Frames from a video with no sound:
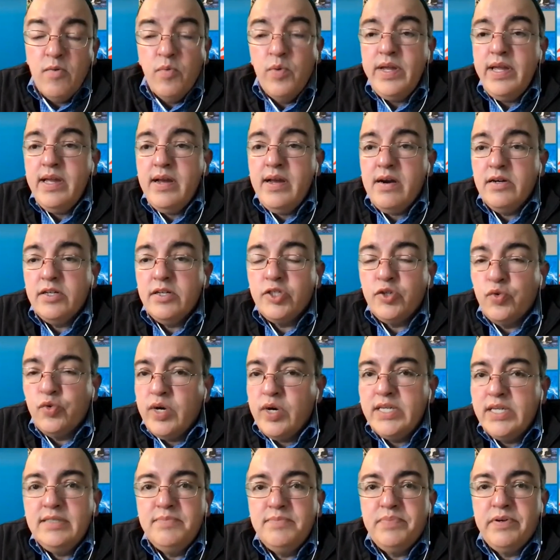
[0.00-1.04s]
we are
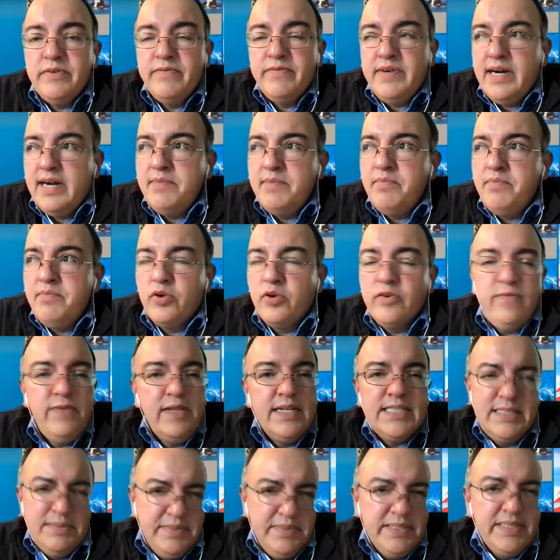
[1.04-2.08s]
trying to provide more
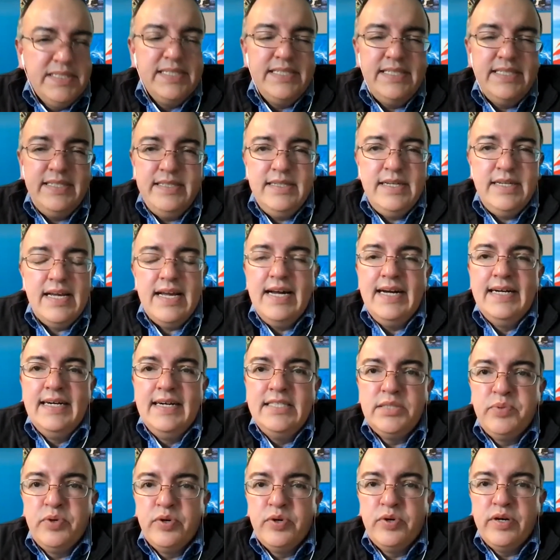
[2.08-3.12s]
flexibility
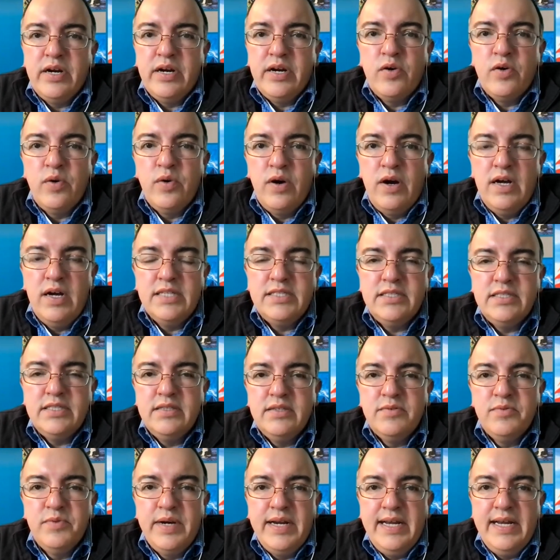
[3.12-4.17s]
and support across the
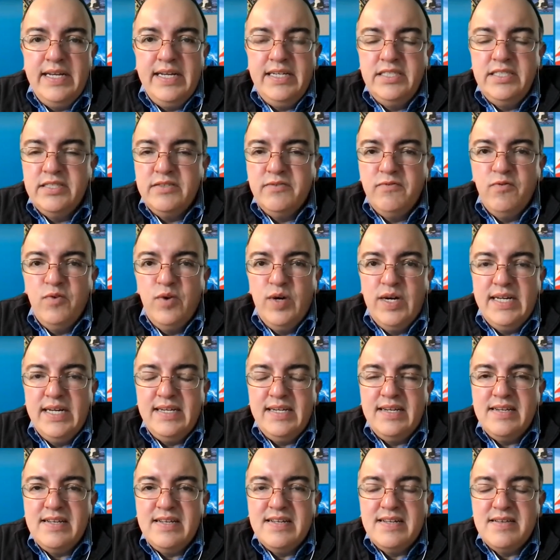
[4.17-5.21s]
range of what
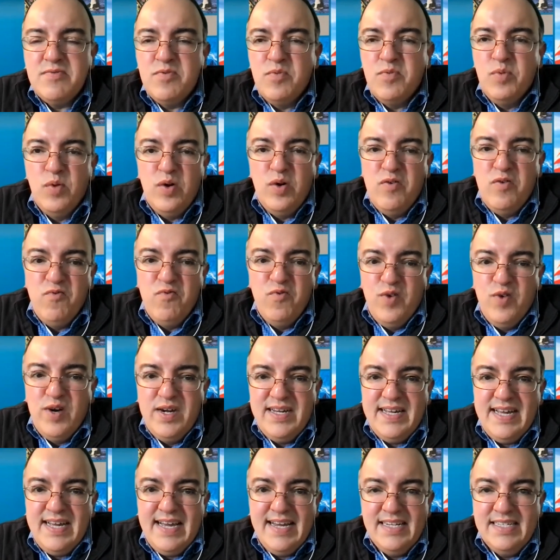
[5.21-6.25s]

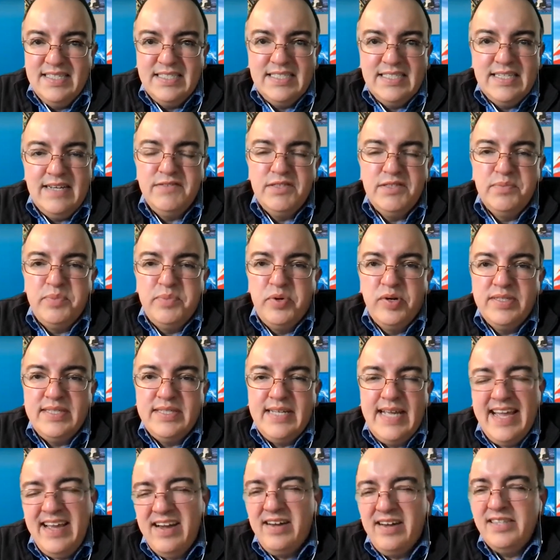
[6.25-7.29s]
NSF supports.
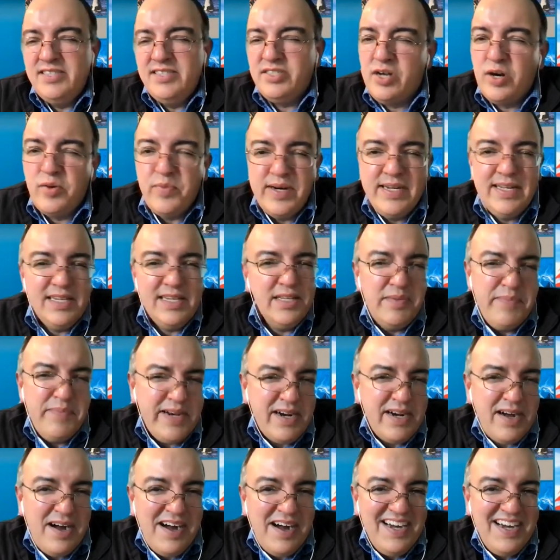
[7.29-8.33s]
Aeon is already a little bit
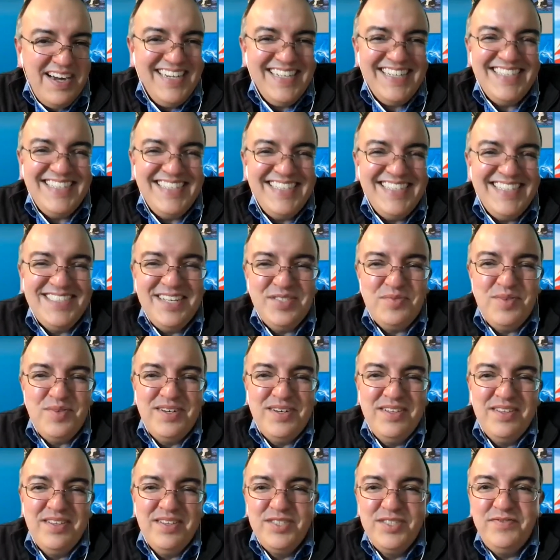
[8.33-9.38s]
odd. It's one of
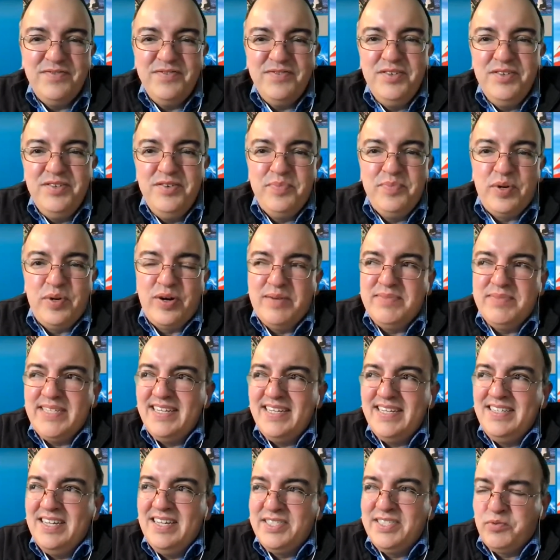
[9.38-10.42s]
those few programs
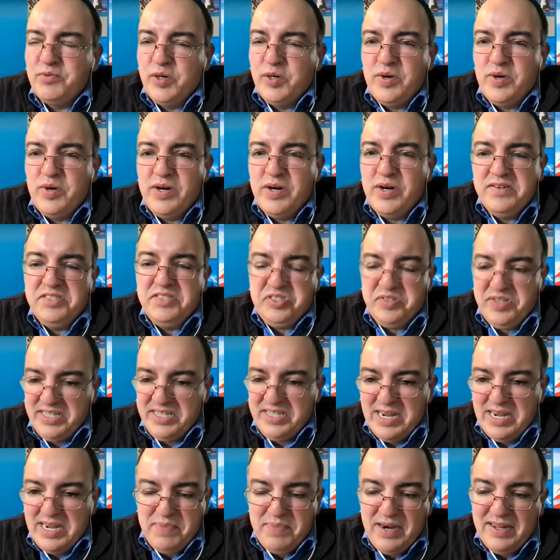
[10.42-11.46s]
that doesn't require
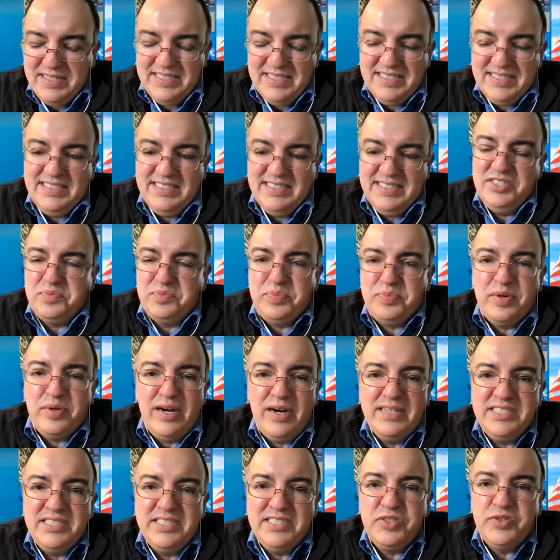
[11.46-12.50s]
strict hypotheses or
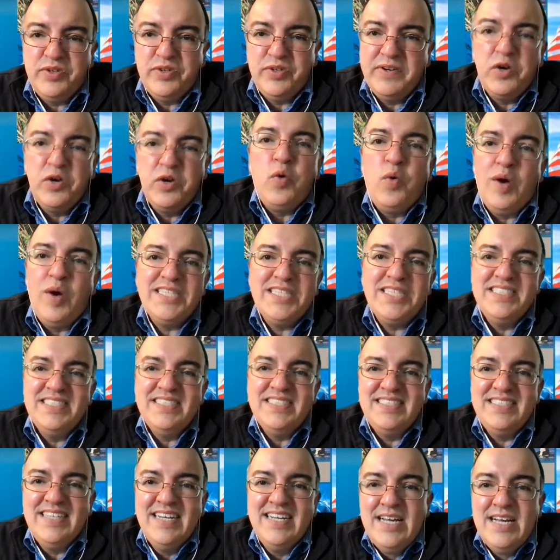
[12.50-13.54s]
process-driven
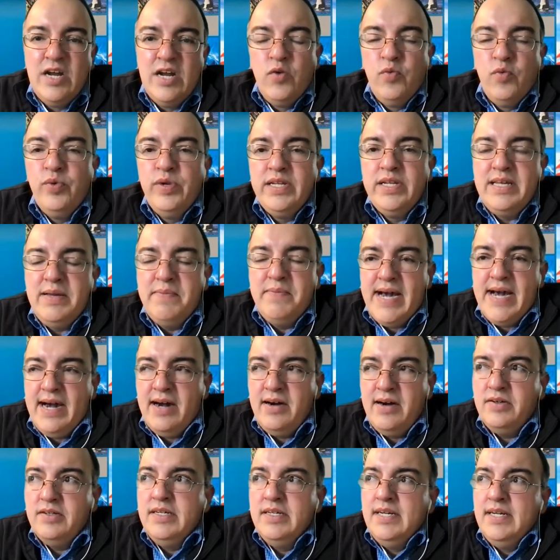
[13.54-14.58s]
questions, really
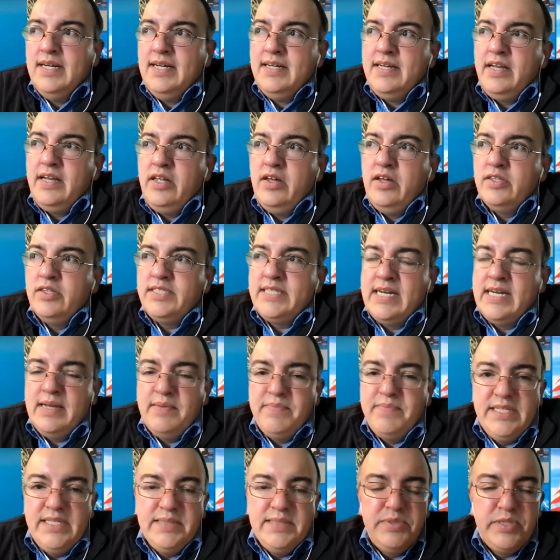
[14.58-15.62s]
about setting up
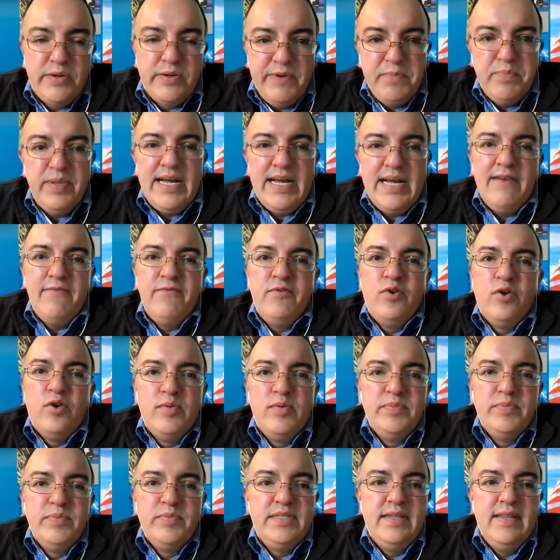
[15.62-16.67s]
these observing
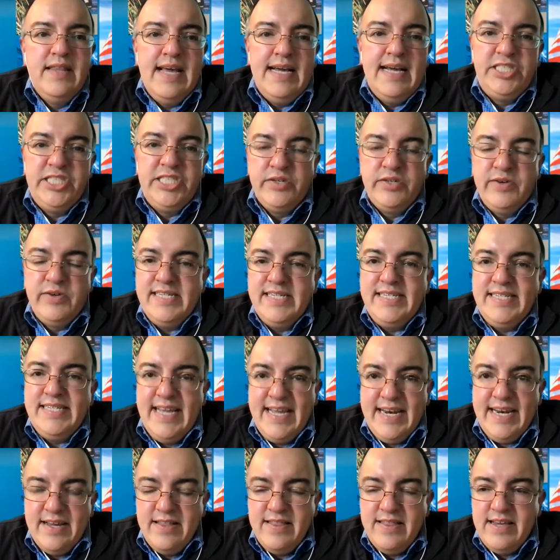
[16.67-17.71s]
platforms that generate
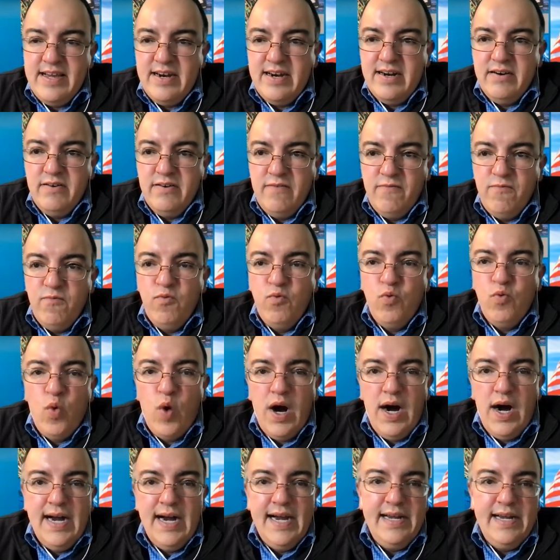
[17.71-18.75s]
data that are of
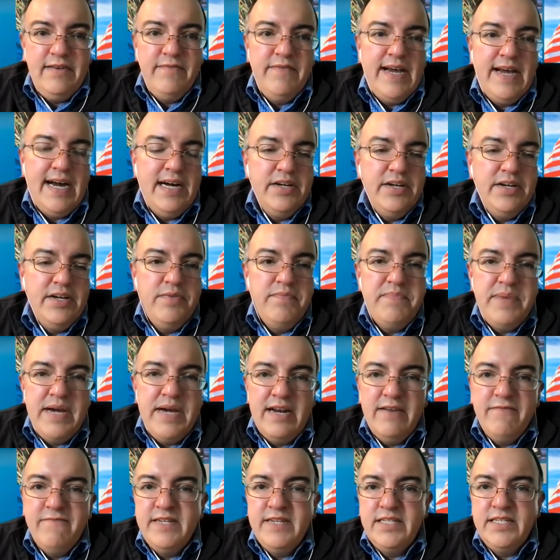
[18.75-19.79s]
wide value and
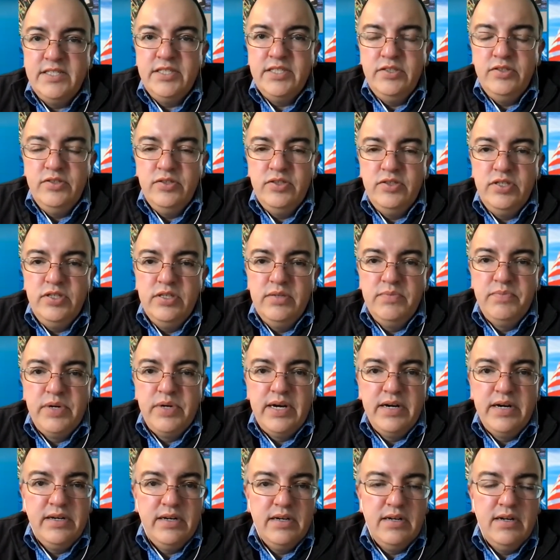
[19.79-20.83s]
benefit to the
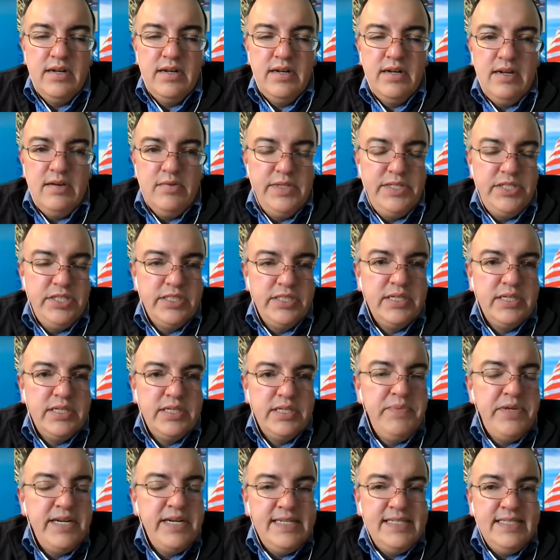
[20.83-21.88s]
broader research
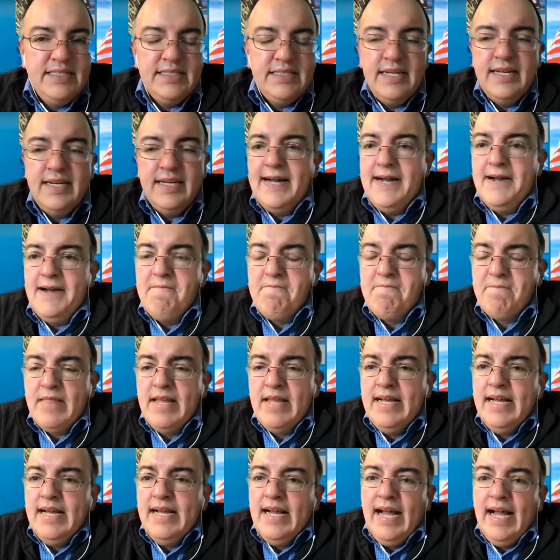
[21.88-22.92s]
communities.
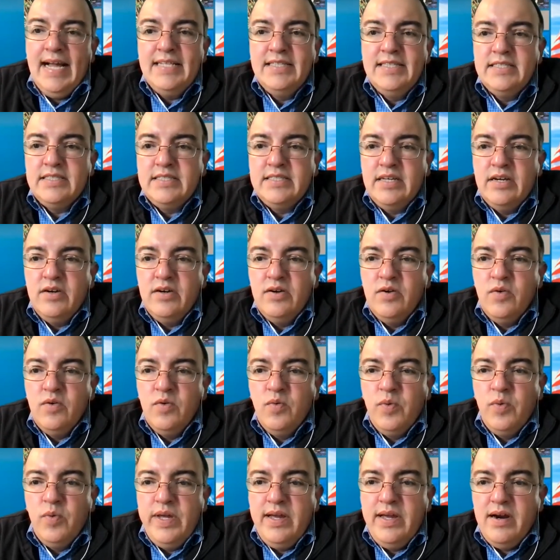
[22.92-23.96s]
And so
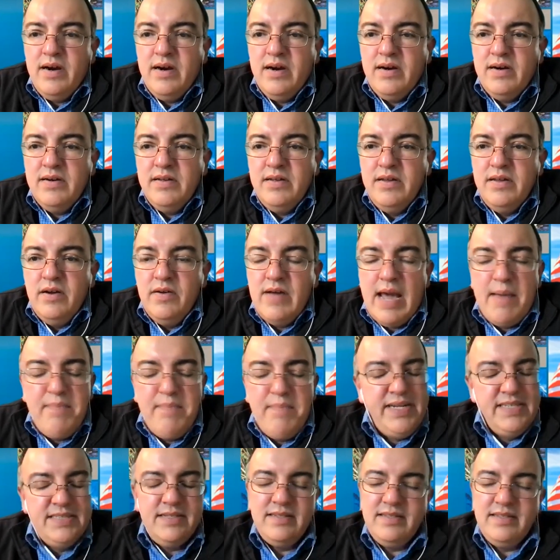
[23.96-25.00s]
we are happy
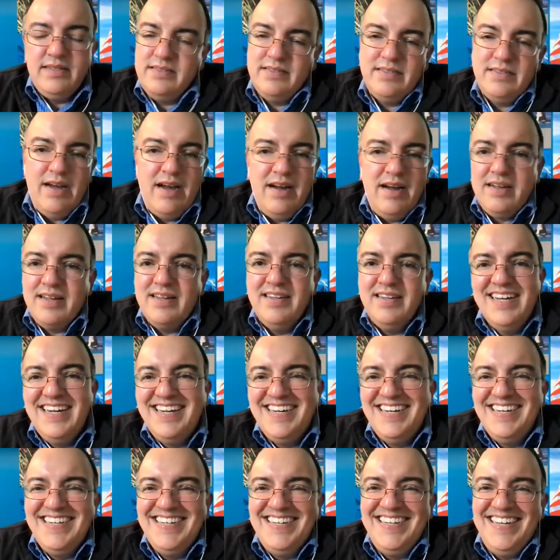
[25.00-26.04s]
to talk
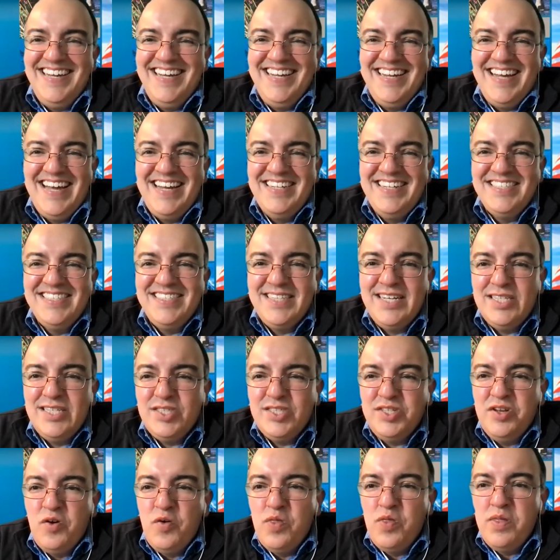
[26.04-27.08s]
and discuss
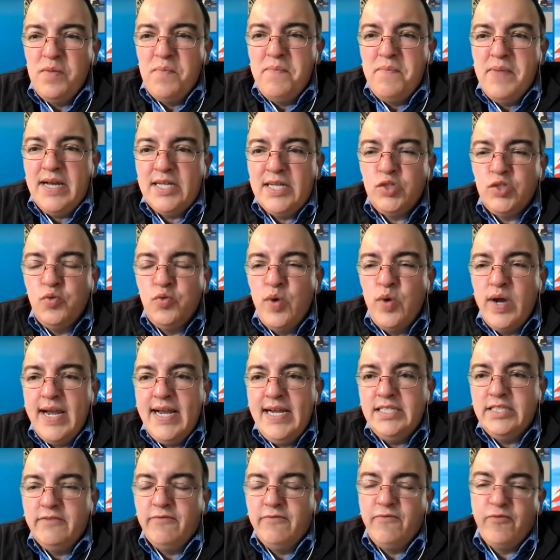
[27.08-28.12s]
the best way
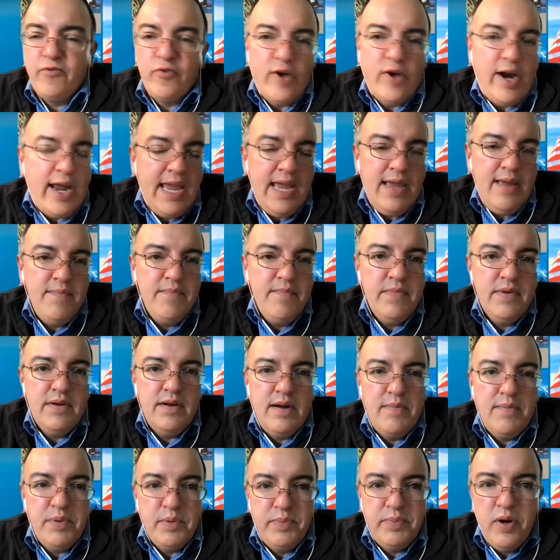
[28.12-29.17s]
to frame a
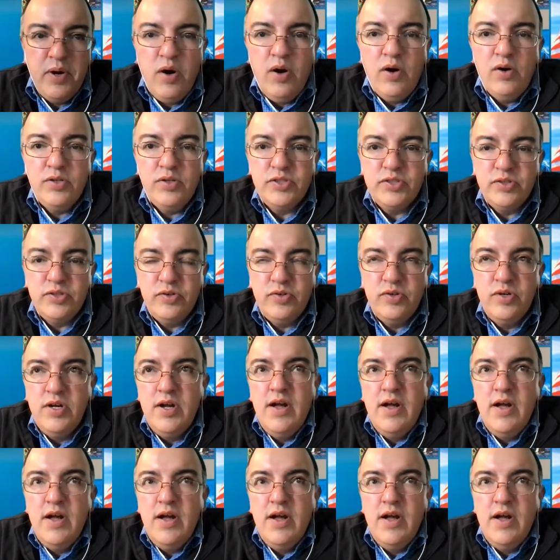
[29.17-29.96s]
proposal